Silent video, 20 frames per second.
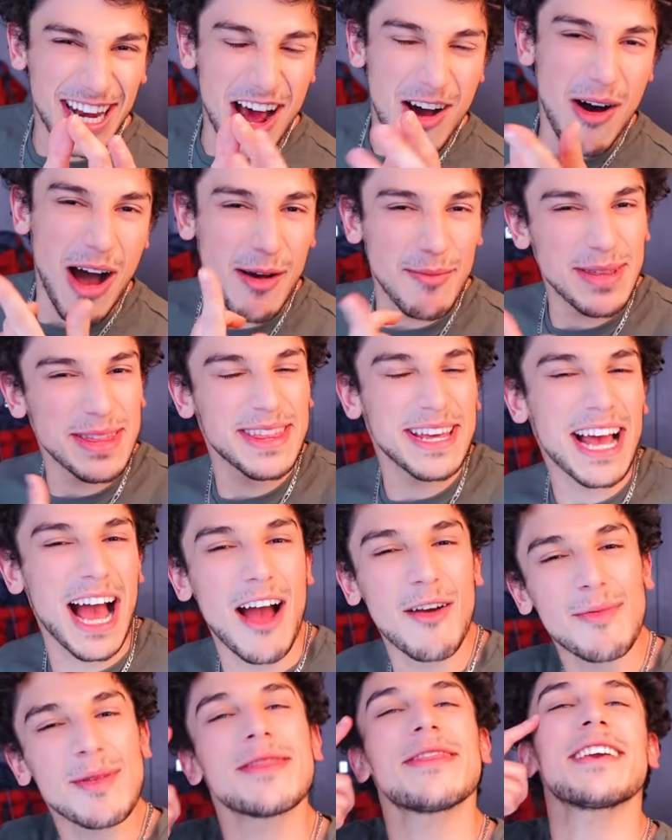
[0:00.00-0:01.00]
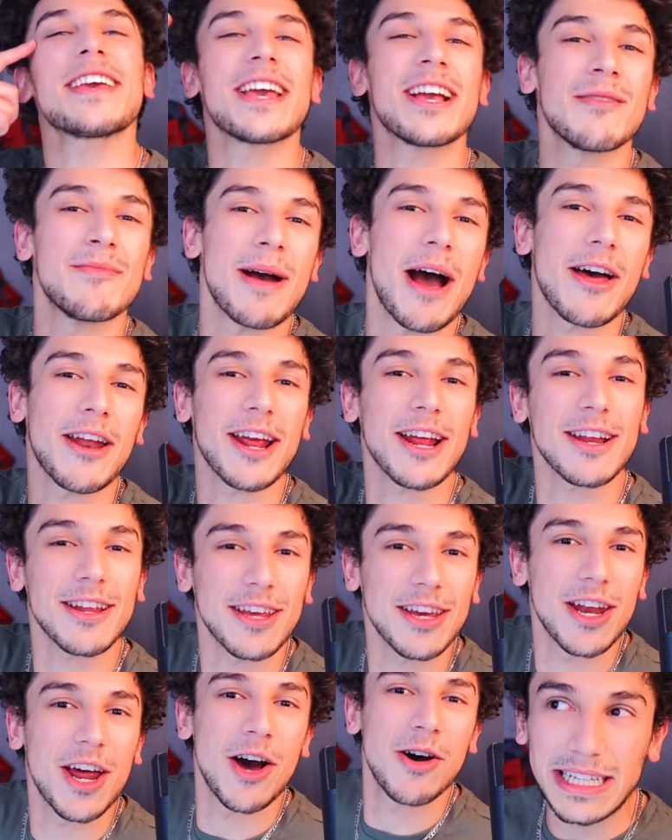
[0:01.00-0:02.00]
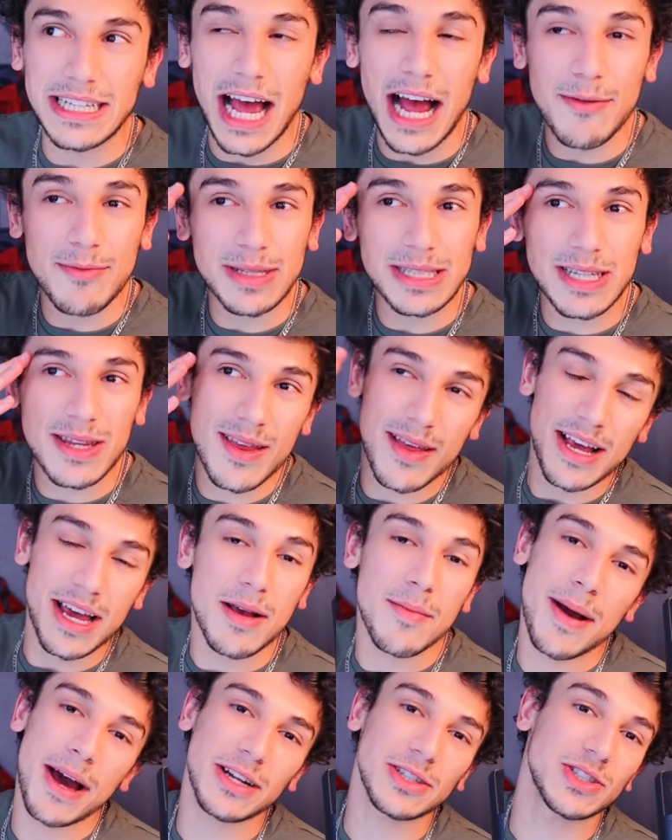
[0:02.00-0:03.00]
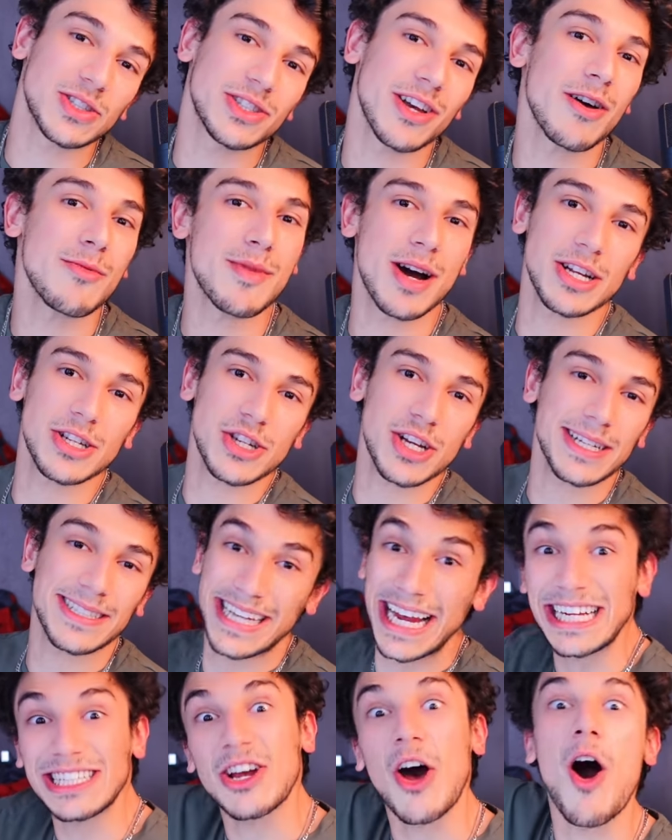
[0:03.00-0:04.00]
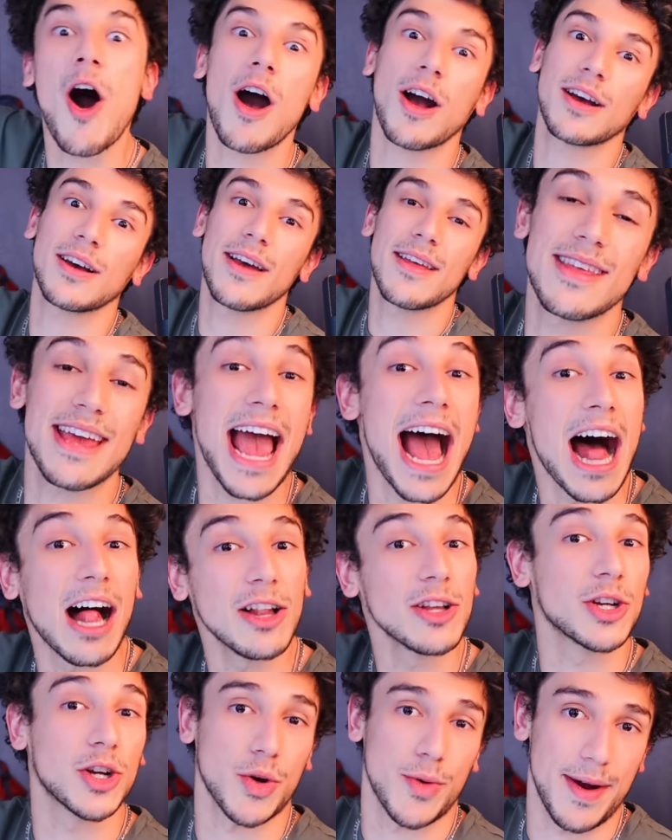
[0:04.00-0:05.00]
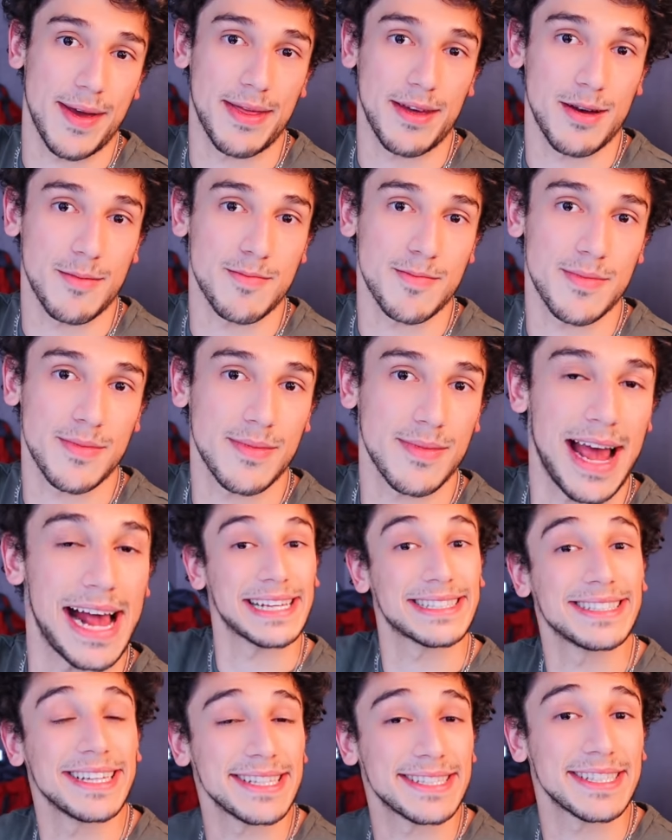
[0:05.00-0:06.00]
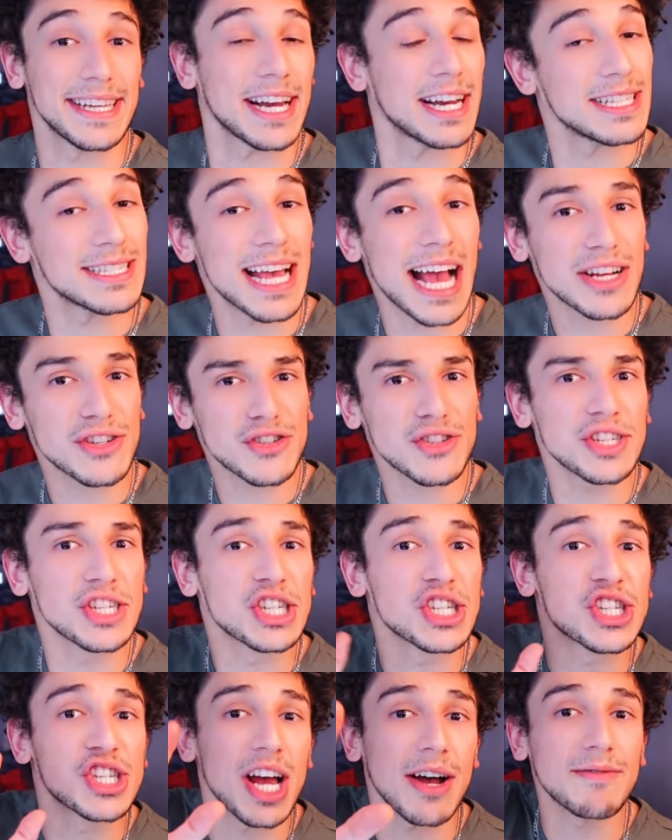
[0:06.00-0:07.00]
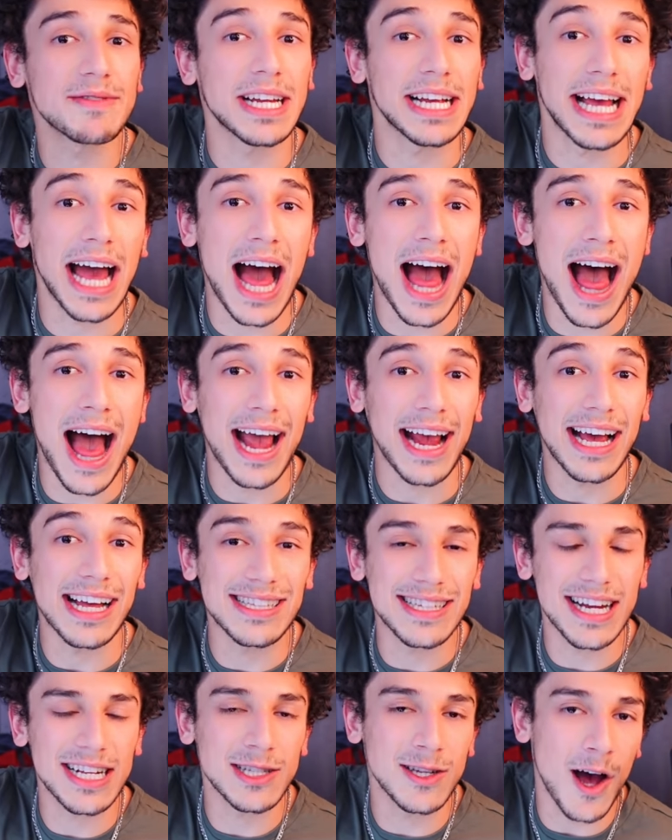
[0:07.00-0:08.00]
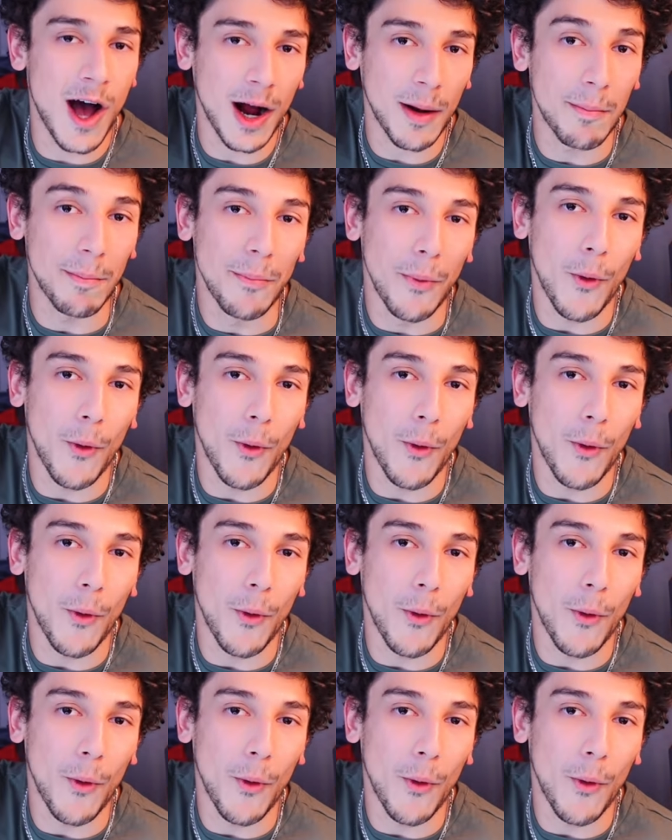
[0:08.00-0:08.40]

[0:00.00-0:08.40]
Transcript: know, I've been thinking about it, you know? I've been thinking about it so much. TikTok, the algorithm, has listened, and it's actually shoved a guy, a TikTok